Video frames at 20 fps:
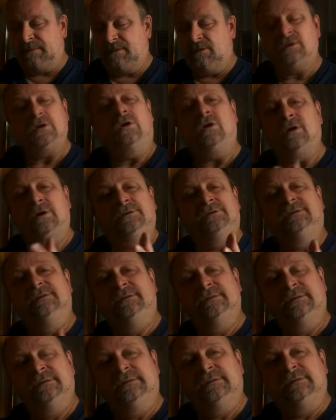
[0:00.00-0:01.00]
God,
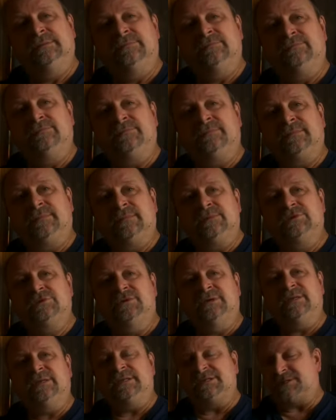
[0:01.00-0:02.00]

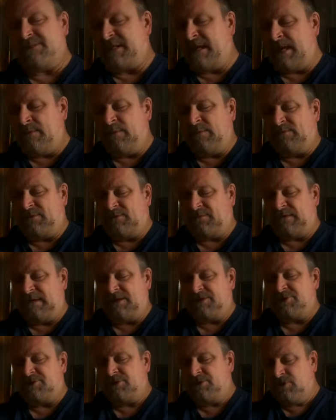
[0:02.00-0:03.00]
during this time of
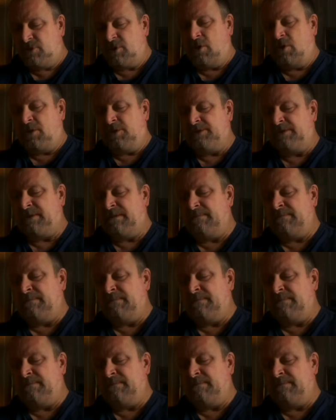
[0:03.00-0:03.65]
affliction, God